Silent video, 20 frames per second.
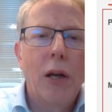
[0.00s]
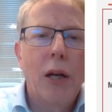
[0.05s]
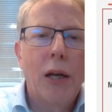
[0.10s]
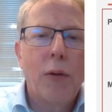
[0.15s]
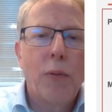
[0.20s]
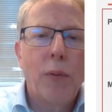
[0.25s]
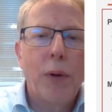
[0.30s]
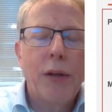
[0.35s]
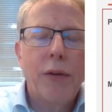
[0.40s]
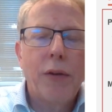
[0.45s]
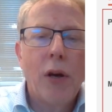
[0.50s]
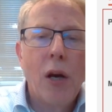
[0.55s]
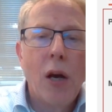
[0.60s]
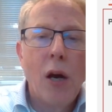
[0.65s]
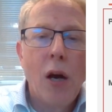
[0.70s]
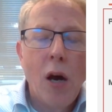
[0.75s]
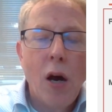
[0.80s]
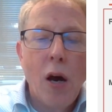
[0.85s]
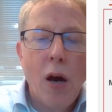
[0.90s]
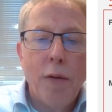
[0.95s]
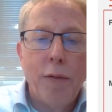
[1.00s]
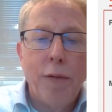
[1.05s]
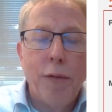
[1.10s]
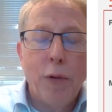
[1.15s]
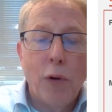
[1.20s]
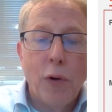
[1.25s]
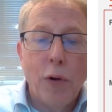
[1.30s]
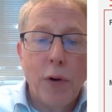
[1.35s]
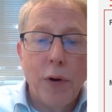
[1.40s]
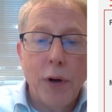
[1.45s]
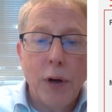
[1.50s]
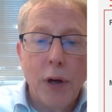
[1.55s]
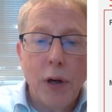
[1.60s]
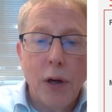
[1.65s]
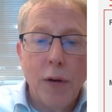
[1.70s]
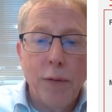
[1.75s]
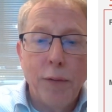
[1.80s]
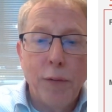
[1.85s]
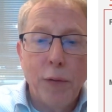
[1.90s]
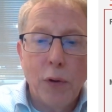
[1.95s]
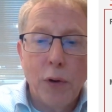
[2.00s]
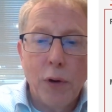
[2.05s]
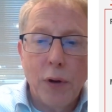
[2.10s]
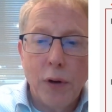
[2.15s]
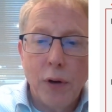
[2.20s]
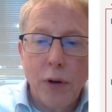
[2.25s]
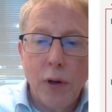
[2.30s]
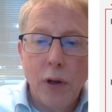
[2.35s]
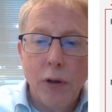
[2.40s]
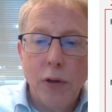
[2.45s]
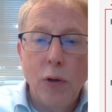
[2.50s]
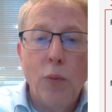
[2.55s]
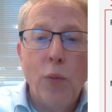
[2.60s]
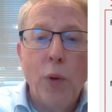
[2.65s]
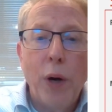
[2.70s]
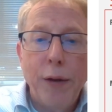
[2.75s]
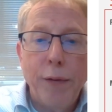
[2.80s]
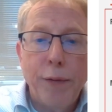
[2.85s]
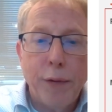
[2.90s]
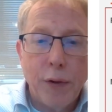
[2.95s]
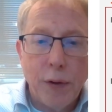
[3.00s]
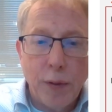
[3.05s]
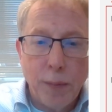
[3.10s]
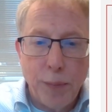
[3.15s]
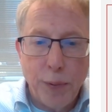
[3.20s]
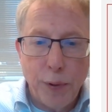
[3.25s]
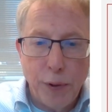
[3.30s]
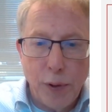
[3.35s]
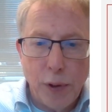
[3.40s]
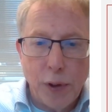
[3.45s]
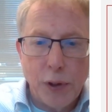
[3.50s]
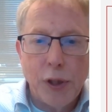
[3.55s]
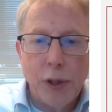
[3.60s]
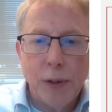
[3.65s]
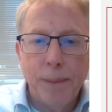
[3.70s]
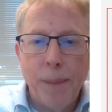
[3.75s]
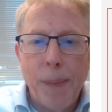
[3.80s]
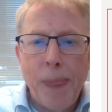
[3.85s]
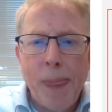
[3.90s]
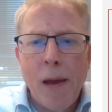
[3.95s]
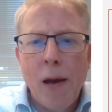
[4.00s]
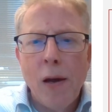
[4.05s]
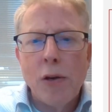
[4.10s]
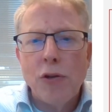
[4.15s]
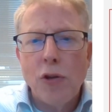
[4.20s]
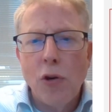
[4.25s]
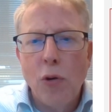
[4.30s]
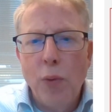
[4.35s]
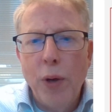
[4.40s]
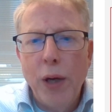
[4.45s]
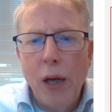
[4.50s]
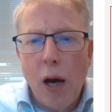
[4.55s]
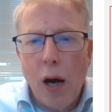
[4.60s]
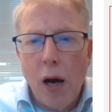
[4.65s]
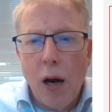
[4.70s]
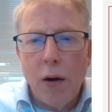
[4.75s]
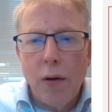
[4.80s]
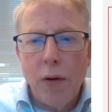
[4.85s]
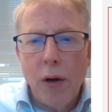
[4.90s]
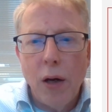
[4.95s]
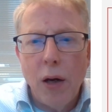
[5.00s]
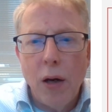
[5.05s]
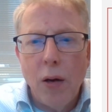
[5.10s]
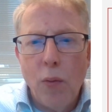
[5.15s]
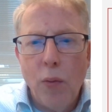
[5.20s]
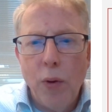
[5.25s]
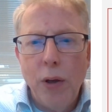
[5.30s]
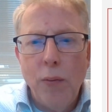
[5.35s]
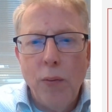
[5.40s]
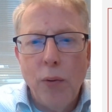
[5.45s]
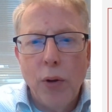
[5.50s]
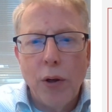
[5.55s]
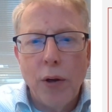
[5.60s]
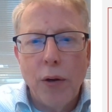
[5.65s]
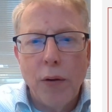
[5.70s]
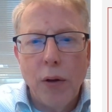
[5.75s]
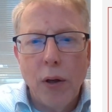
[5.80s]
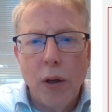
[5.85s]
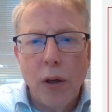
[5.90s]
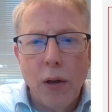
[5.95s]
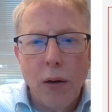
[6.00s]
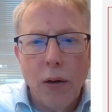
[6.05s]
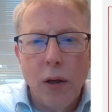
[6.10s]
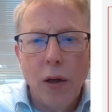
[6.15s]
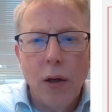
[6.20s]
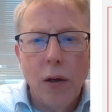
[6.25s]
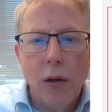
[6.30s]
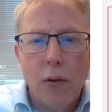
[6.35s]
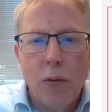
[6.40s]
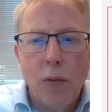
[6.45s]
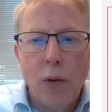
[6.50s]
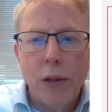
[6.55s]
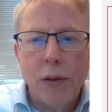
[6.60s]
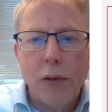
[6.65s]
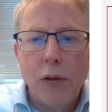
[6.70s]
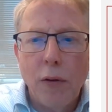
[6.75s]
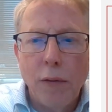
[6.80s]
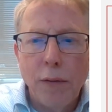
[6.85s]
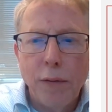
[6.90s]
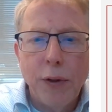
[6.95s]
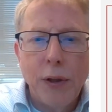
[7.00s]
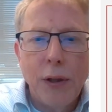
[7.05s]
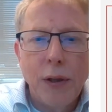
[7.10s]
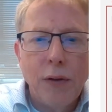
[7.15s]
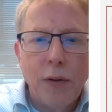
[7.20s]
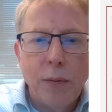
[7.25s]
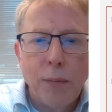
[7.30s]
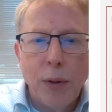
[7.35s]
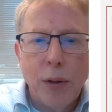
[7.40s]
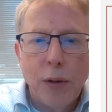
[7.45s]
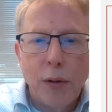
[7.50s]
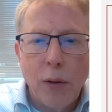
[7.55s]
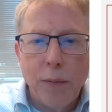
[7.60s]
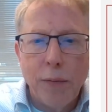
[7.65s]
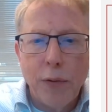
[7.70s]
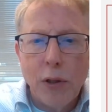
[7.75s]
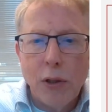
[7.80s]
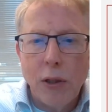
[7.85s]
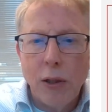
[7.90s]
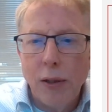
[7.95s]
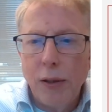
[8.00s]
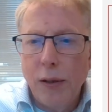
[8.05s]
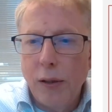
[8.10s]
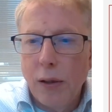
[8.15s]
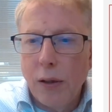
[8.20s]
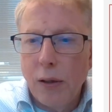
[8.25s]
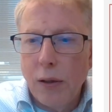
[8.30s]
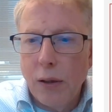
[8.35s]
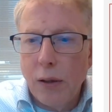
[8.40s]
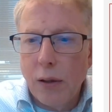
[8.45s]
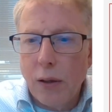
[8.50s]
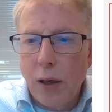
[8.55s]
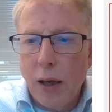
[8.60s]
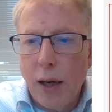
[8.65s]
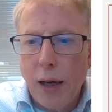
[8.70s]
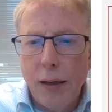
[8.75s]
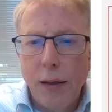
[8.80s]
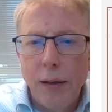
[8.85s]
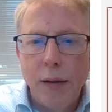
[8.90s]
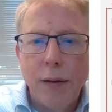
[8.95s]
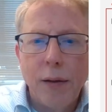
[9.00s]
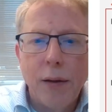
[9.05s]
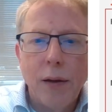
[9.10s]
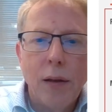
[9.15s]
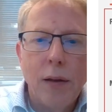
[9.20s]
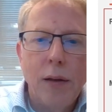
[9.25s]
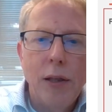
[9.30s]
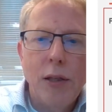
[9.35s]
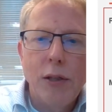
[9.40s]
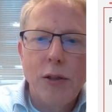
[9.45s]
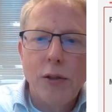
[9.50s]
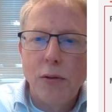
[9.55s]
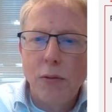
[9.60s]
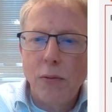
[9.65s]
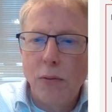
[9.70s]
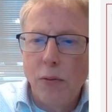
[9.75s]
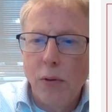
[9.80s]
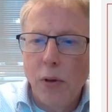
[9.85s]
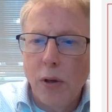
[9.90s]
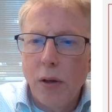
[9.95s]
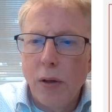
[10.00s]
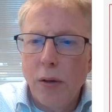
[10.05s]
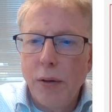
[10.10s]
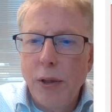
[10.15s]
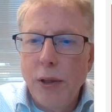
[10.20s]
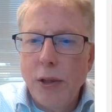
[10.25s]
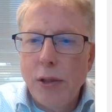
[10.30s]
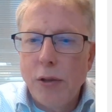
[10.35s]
liquid for the wafer production. So we were quite confident, but obviously the client needs to